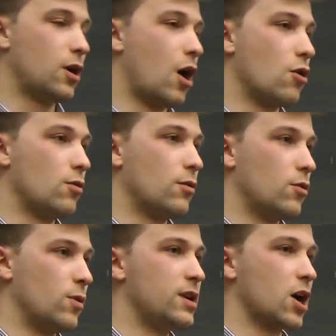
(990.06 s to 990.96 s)
our
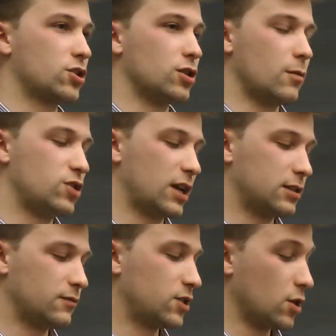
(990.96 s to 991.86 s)
reduction objectives.